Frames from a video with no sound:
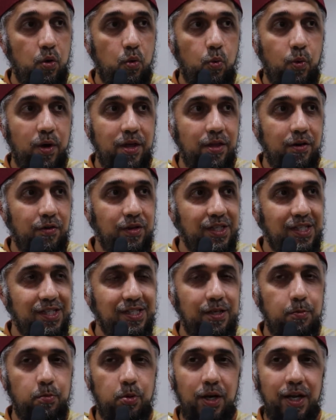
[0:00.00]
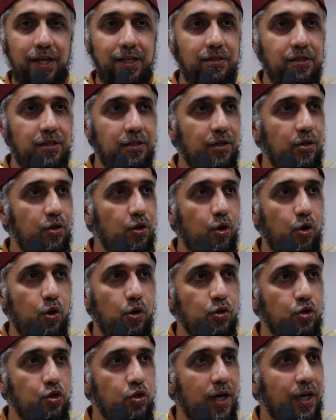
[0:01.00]
whether it's stipulated in the
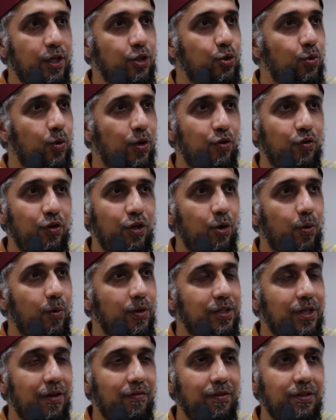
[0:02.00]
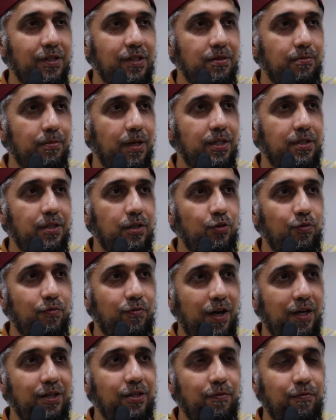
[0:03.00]
contract, you agree or whatever, it doesn't matter. You
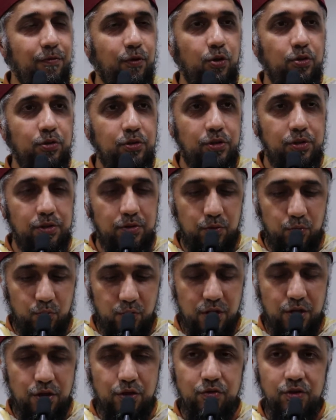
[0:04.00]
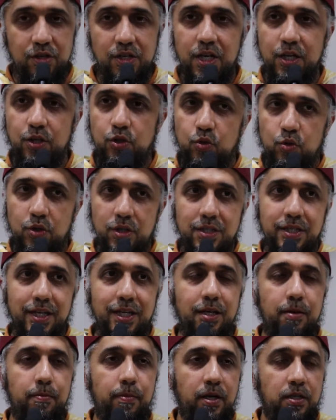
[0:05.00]
find a fault within 3 days, you can
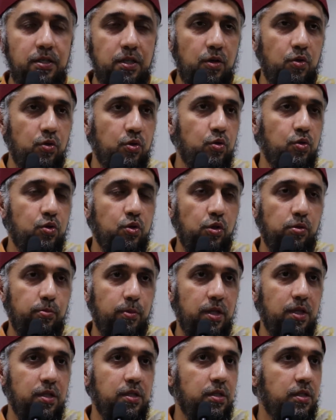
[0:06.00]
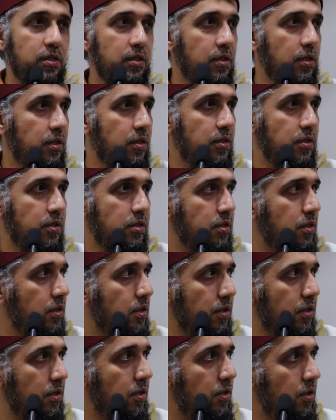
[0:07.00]
take it back and say, look, you sold me this, it's
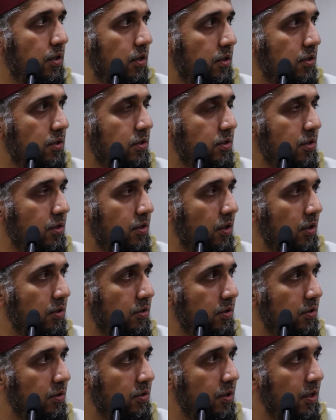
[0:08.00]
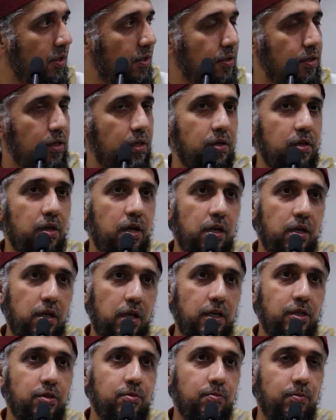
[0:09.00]
a dud. Yeah, I'd
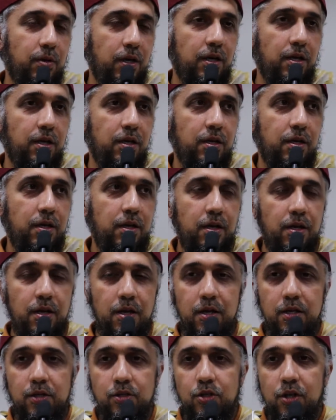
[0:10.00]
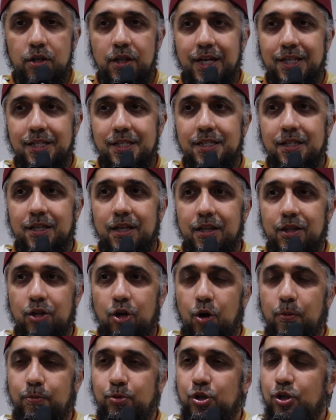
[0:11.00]
like my. So that's the
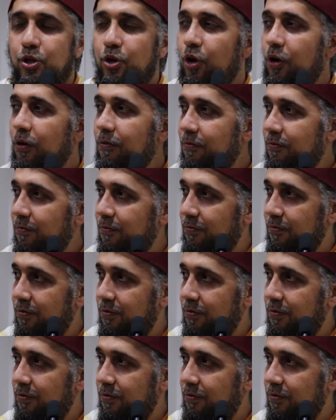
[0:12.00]
option of